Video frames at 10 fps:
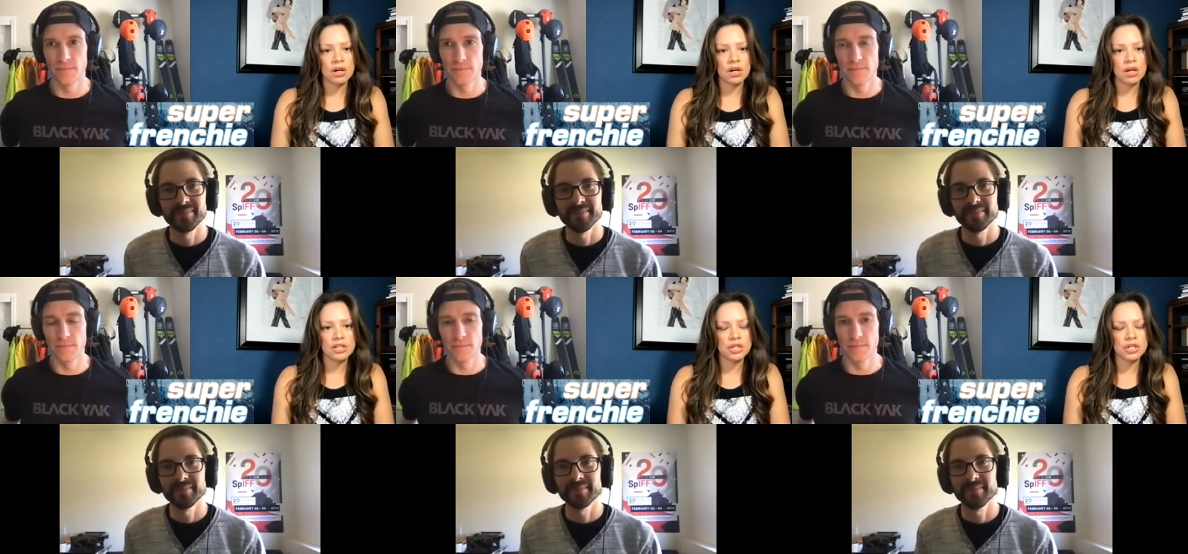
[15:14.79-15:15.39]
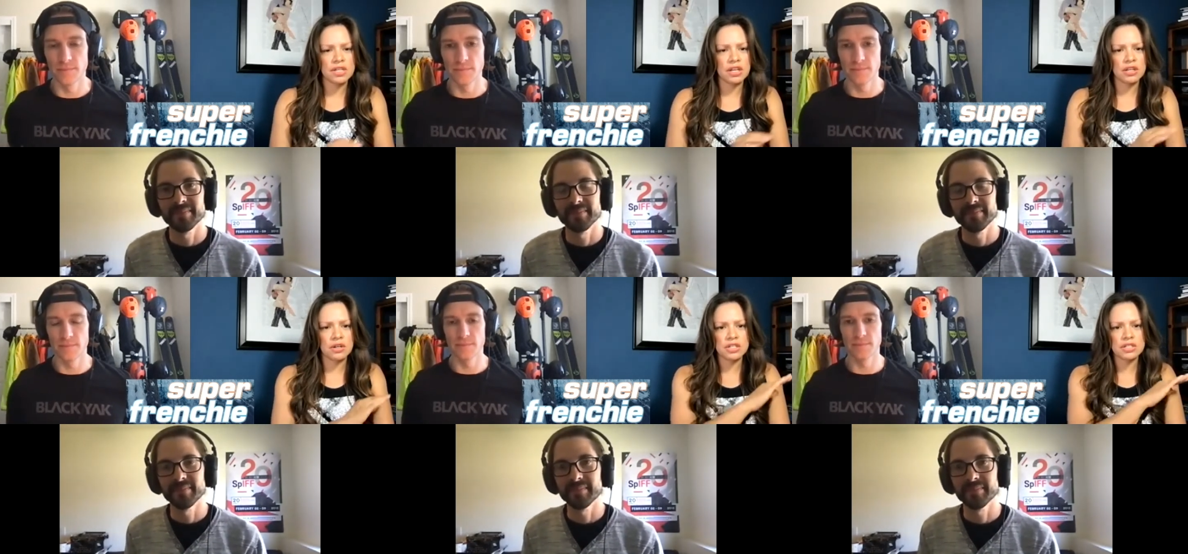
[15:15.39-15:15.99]
Speaker 1: uh, it shows that you're
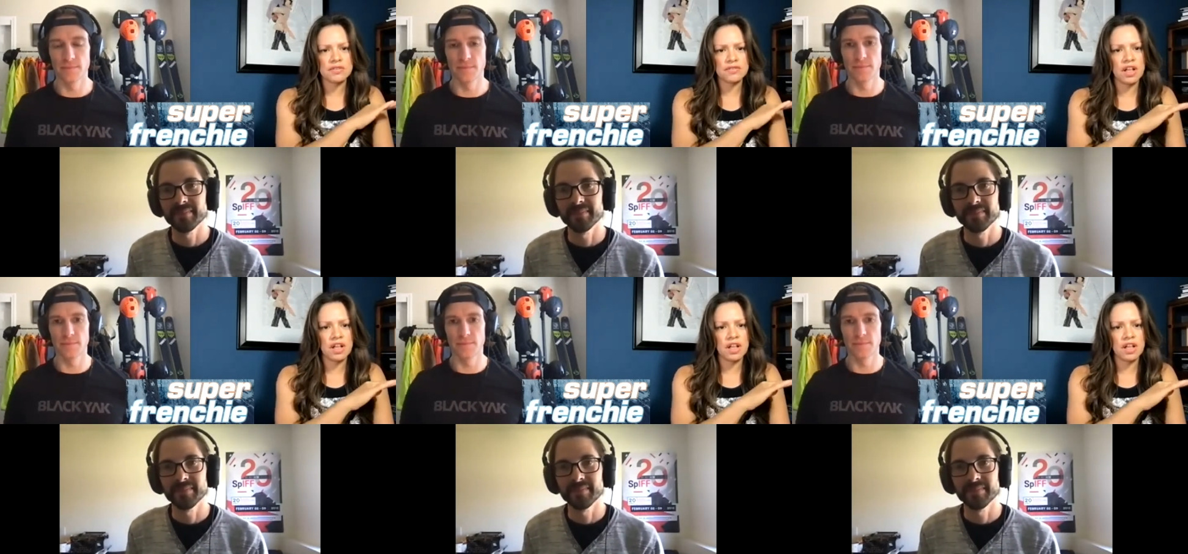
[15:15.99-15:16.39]
just flying